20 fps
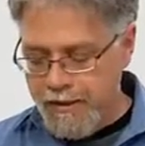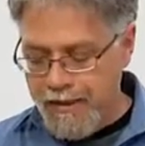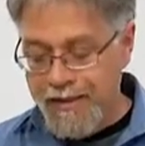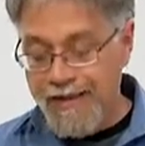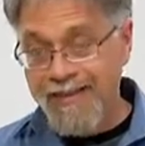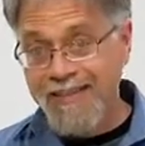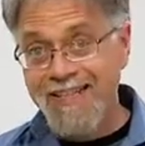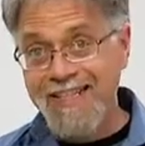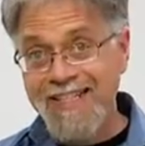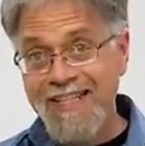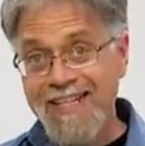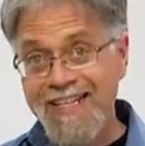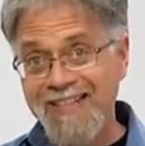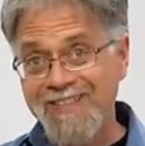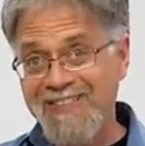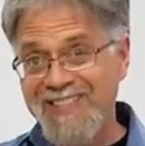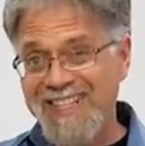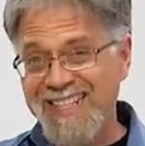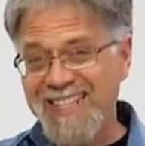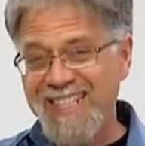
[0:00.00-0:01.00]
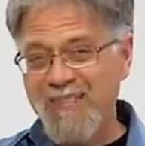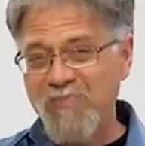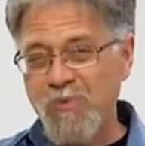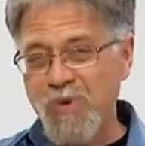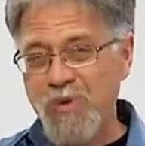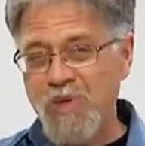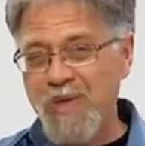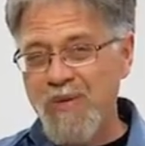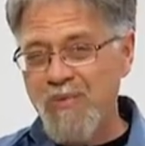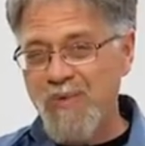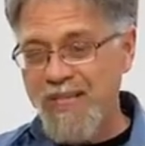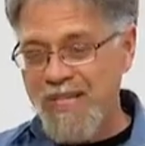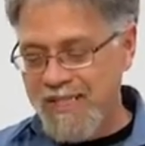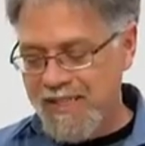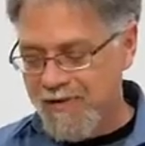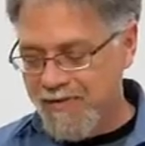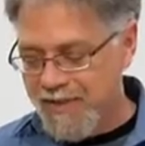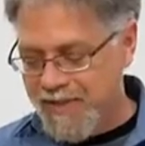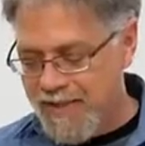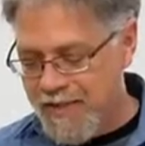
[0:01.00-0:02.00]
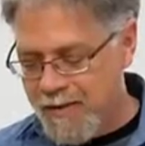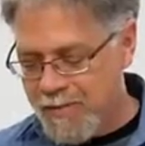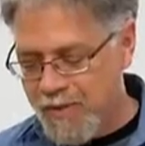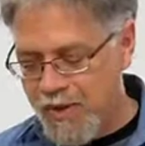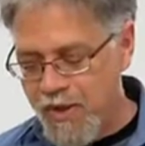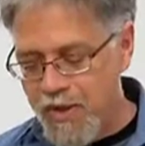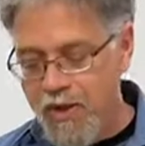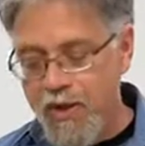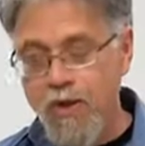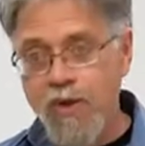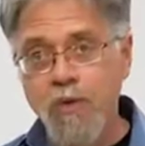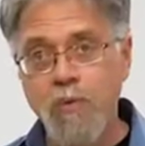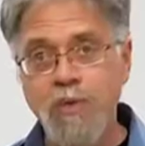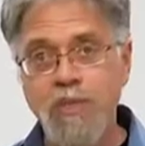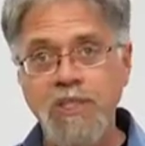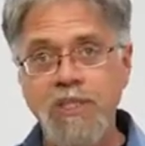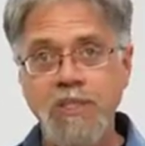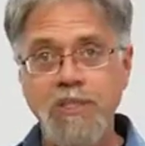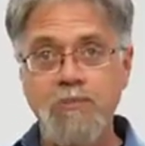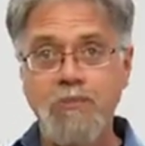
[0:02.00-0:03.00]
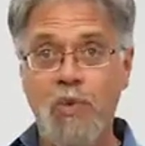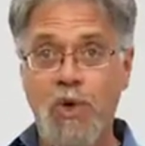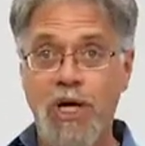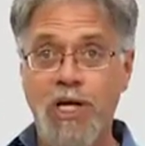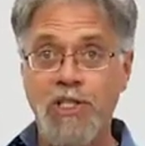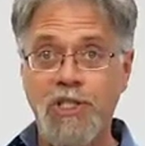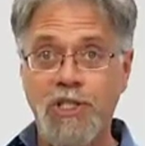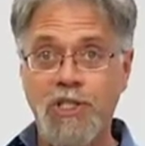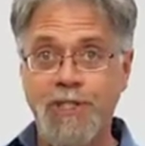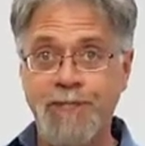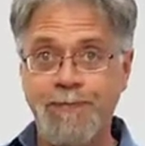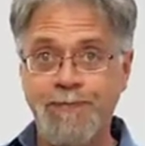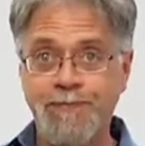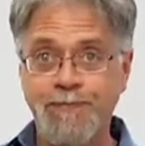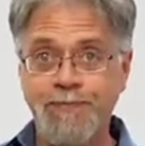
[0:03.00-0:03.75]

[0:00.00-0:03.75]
and the kind of next more invasive step, which is a brush.